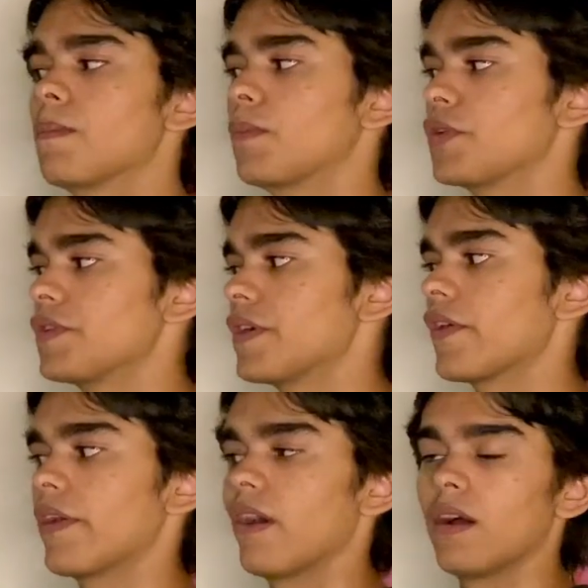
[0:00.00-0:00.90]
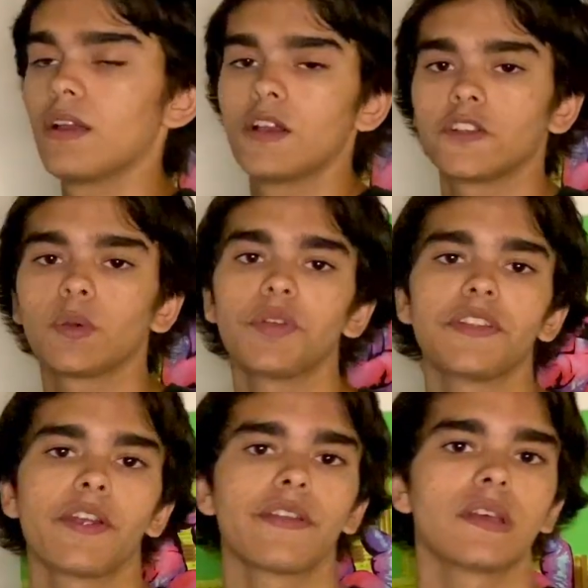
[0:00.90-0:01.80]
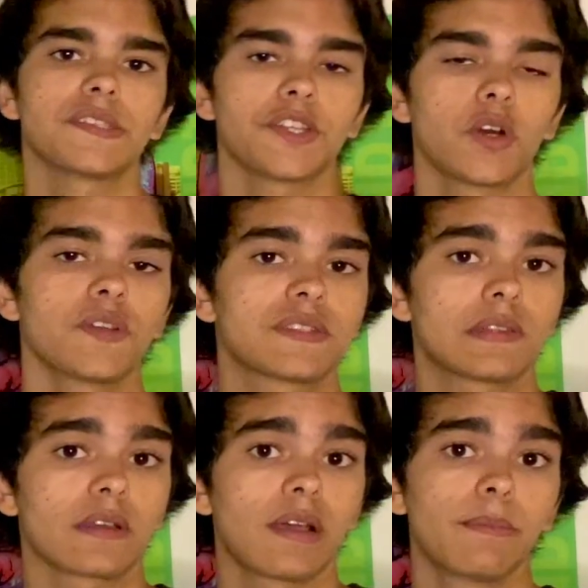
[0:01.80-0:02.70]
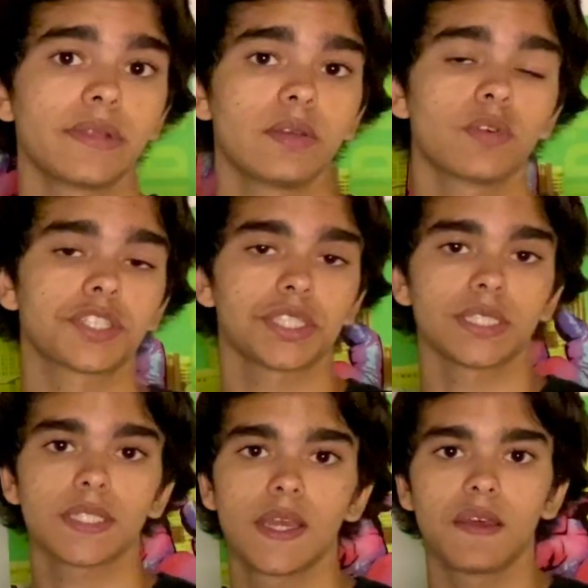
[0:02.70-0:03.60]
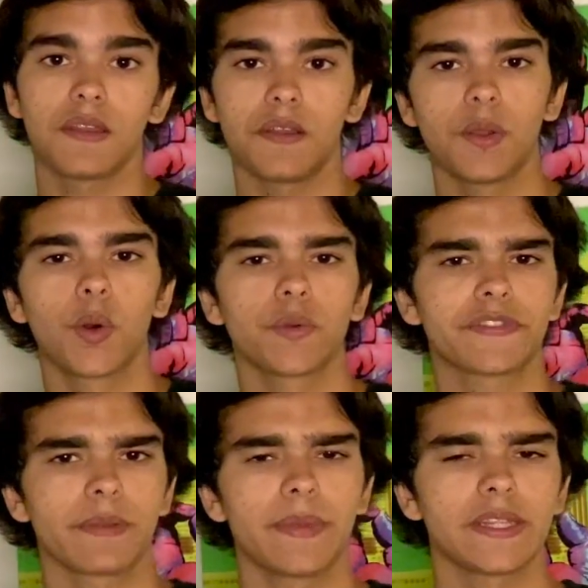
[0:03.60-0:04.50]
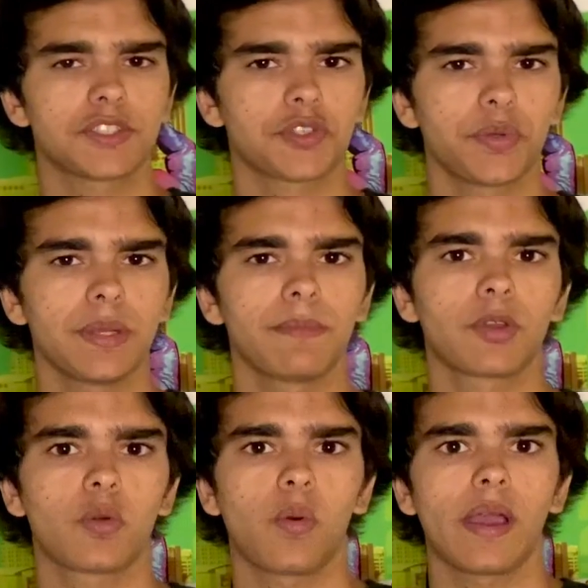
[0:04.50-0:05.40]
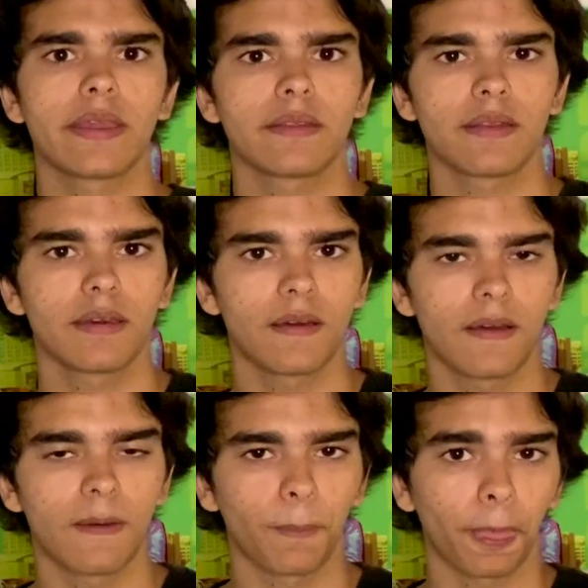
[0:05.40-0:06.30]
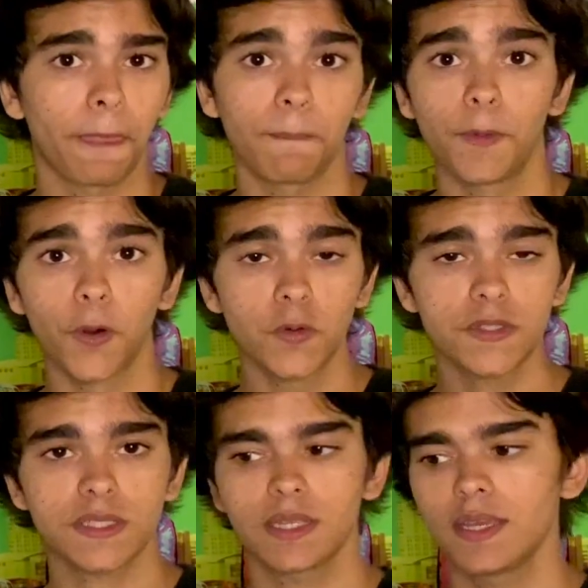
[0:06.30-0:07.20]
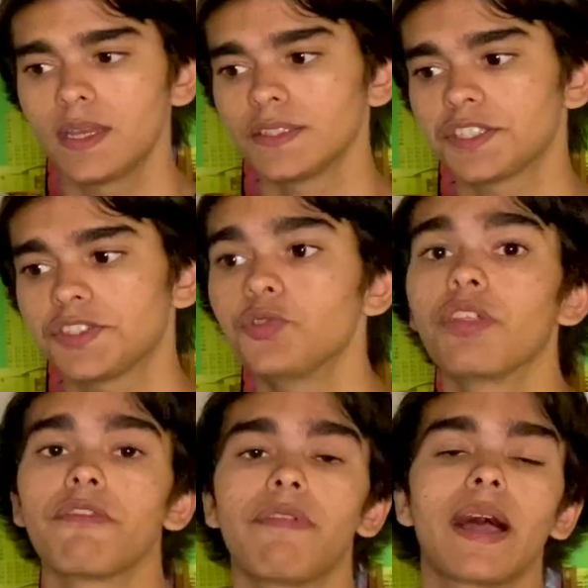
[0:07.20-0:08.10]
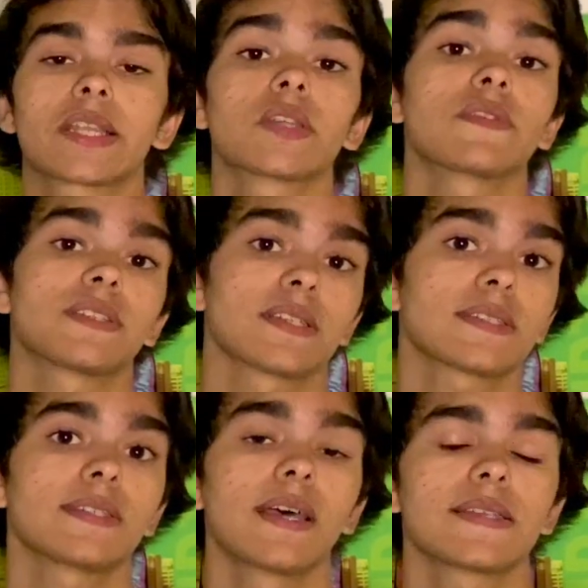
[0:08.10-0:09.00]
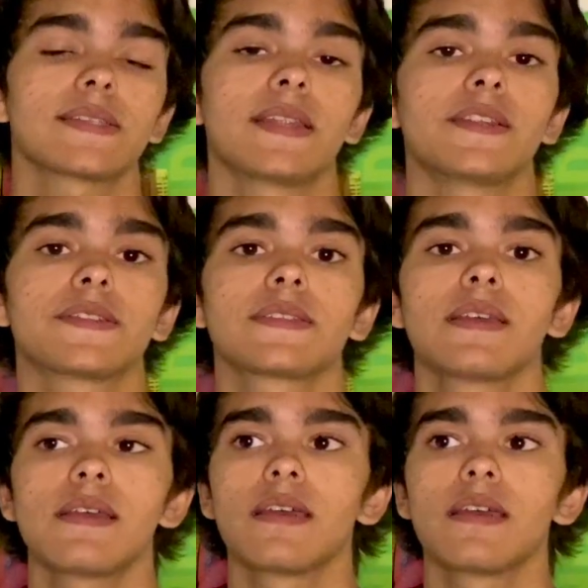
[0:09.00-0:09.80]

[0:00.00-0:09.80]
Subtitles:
Moderna. So Moderna, as you know, it's the company which is known to the mainstream quite the most, just due to the fact of its success and its